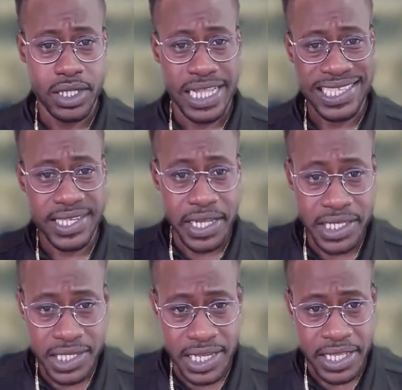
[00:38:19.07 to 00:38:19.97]
That's
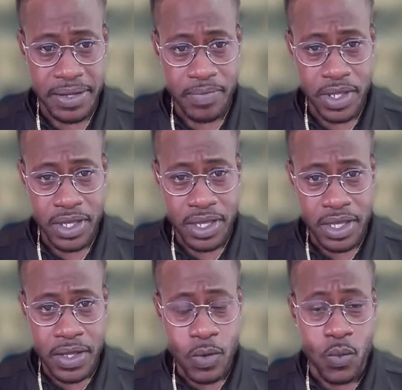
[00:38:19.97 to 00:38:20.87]
instant.
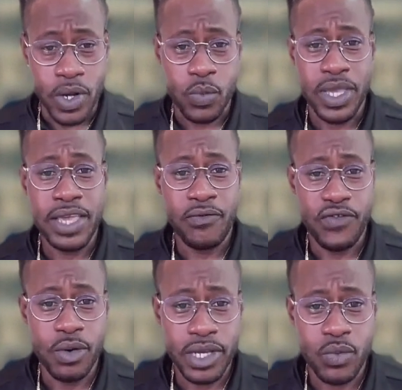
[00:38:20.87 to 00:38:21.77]
What we
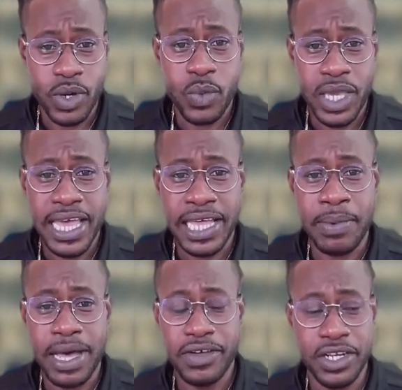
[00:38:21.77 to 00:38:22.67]
end
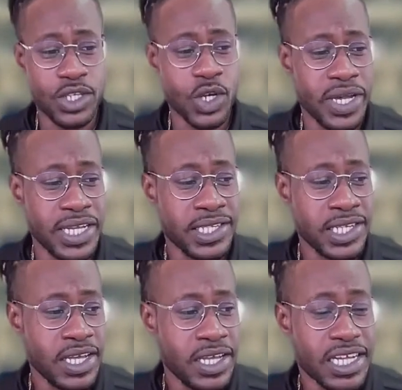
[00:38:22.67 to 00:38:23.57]
up having to do is
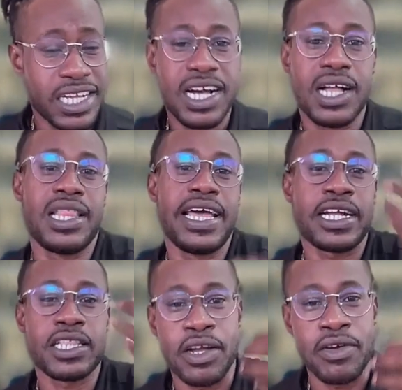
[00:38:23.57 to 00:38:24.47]

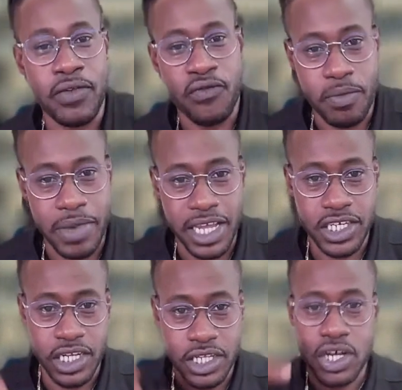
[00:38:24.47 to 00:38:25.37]
collect their
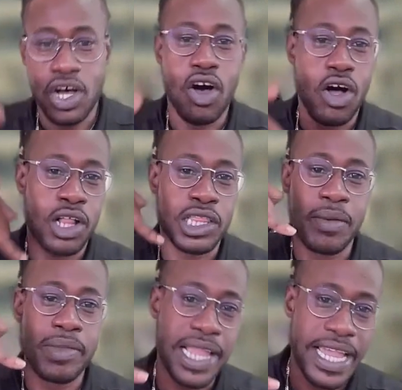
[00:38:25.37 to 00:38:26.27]
information, call
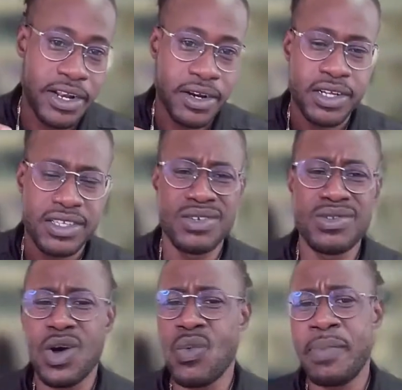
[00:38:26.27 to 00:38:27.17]
them later.
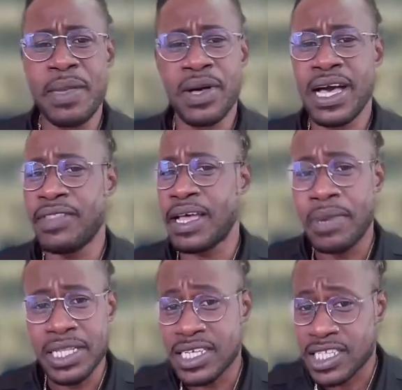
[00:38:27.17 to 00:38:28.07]
When people have that
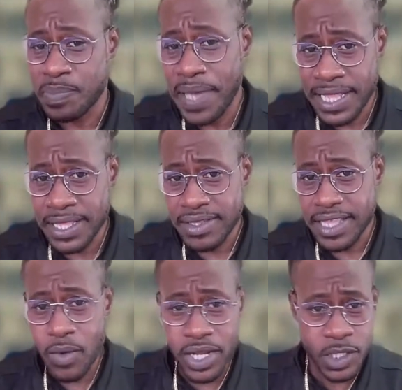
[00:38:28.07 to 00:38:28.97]
money to spend,
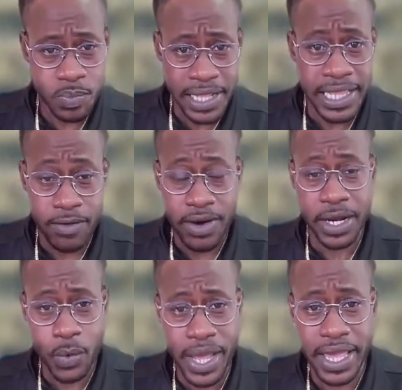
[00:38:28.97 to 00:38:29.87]
they want to spend that
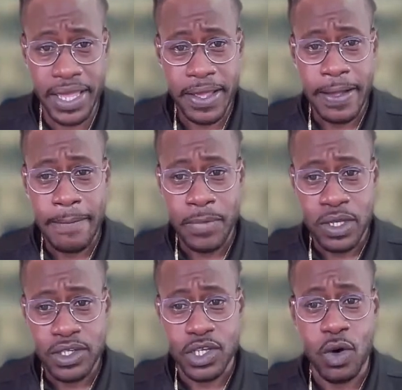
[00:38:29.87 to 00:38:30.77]
right away.
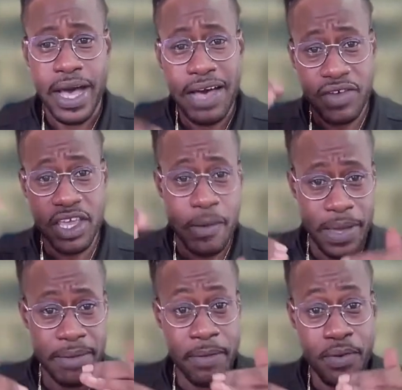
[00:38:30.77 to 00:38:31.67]
So having your
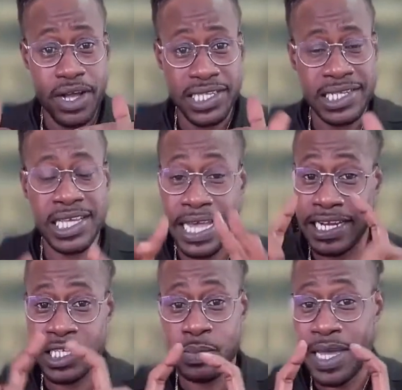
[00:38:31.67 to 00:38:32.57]
payment processing, and
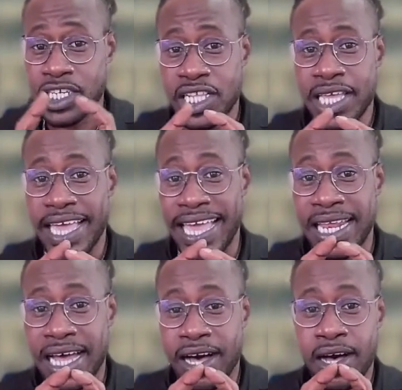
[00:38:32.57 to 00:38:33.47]
especially
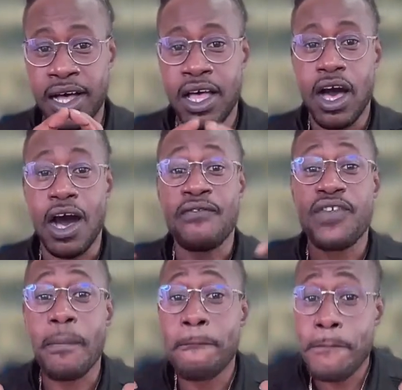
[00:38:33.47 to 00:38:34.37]
a
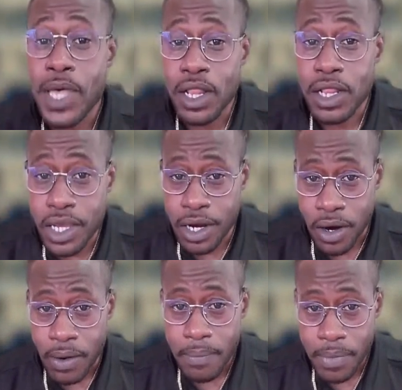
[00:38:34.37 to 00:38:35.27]

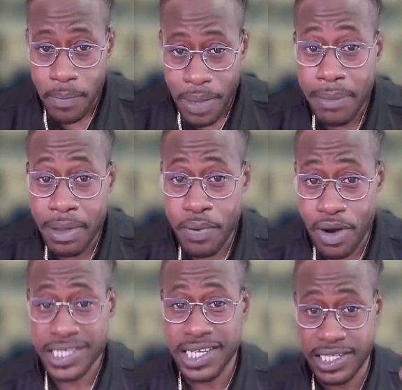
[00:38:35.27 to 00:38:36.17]
familiar payment
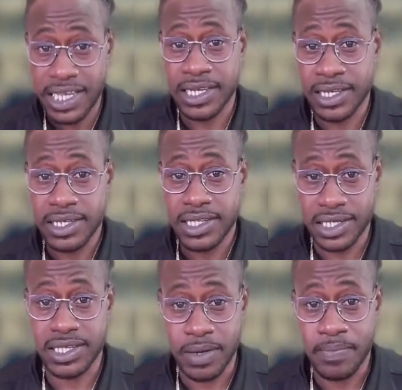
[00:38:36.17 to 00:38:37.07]
processing
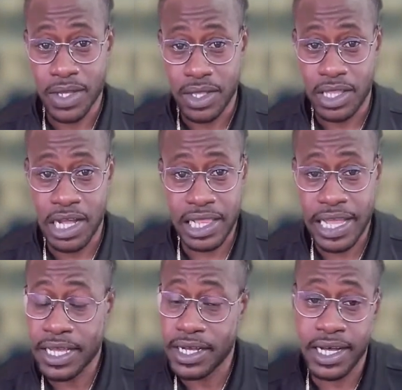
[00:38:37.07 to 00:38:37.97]
system, not
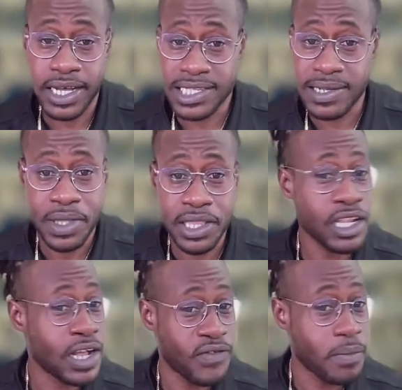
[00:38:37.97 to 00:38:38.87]
like something they're
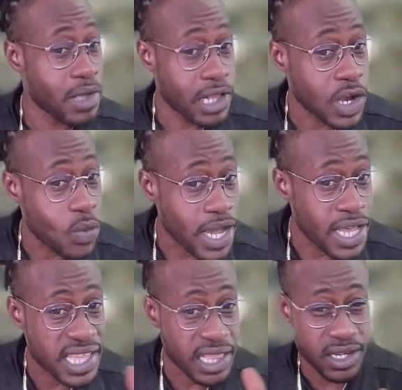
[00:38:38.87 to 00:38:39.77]
not familiar
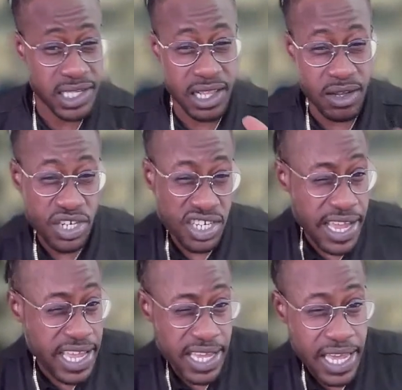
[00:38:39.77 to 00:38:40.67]
with, it looks a little
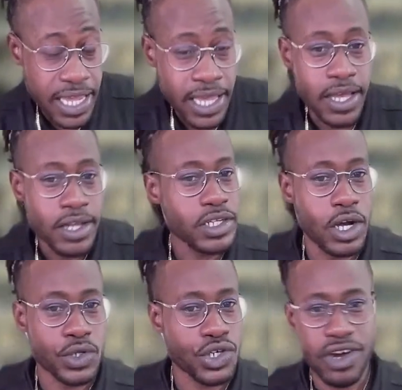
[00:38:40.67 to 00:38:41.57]
shaky.
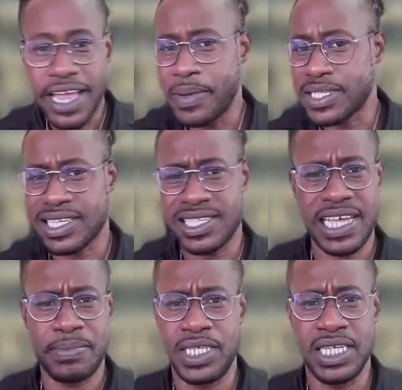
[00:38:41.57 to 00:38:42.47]
No, Stripe is
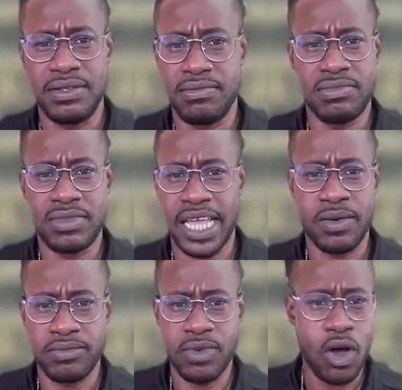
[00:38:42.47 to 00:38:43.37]
accepted like
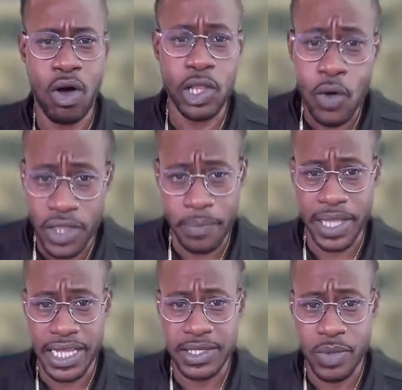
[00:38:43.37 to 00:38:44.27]
all over the
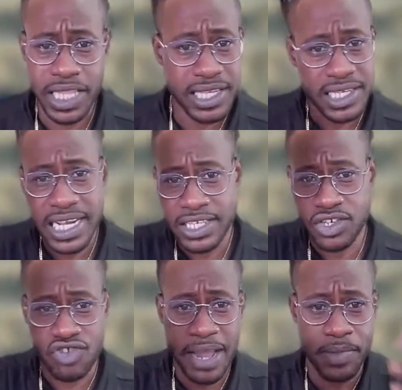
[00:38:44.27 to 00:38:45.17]
place. When they see that
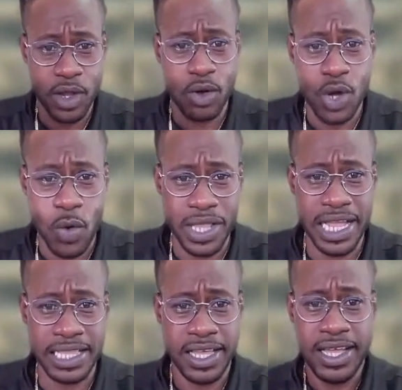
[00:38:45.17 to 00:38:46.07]
Stripe logo and
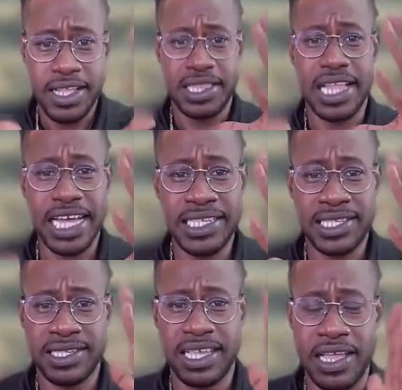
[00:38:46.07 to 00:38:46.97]
that
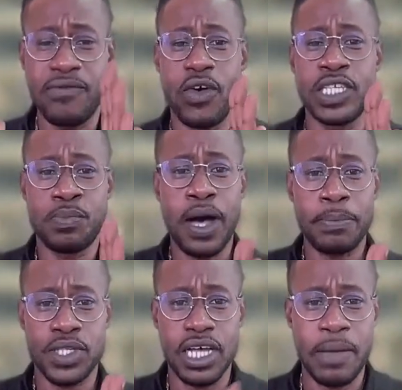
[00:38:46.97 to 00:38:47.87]
nice invoice
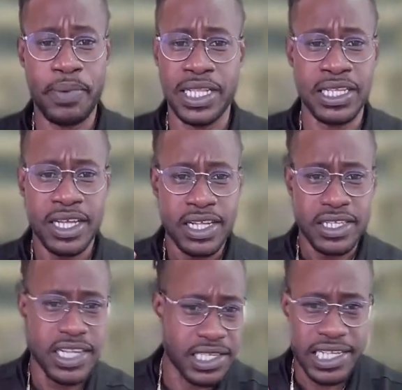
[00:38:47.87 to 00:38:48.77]
pops up and it
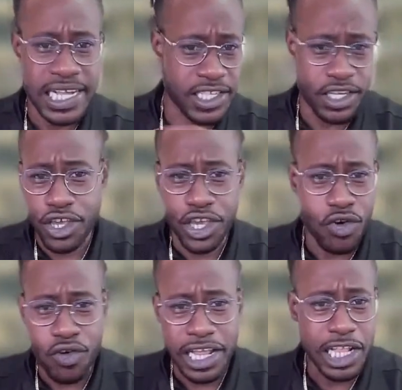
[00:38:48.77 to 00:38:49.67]
does that
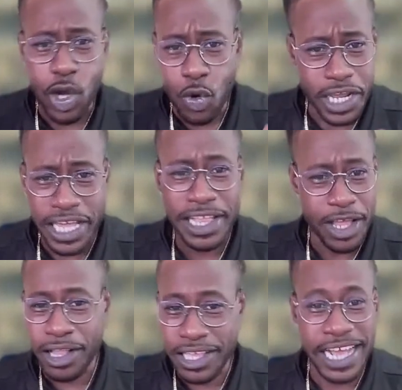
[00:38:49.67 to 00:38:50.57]
securely loading and
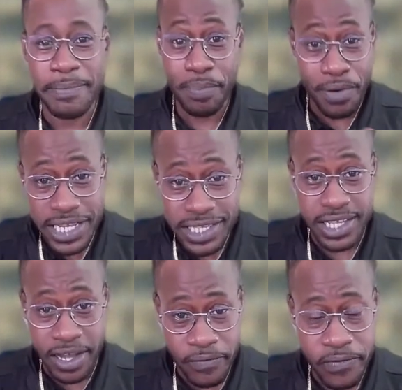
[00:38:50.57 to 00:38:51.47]
all of that pretty
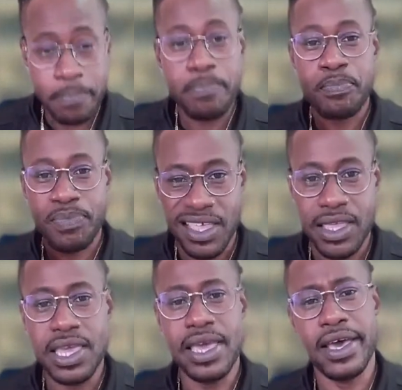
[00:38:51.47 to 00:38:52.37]
stuff,
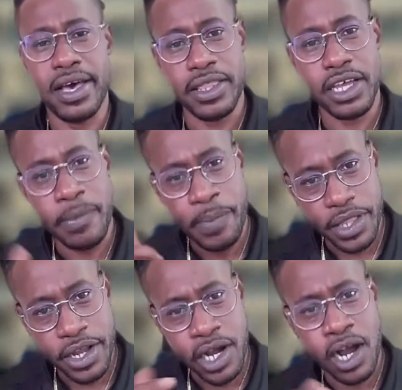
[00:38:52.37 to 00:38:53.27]
yeah, they're going to put
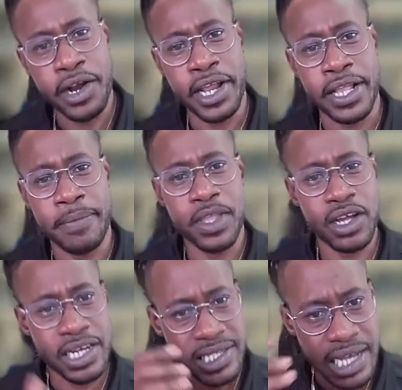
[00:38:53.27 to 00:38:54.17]
their card in. They're going
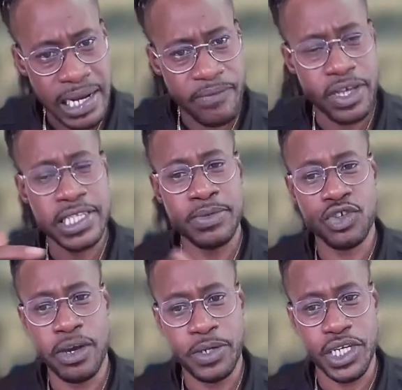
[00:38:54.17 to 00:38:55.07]
to sign up for a
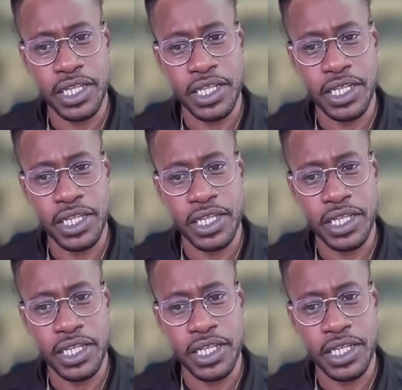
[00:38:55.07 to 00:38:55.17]
subscription.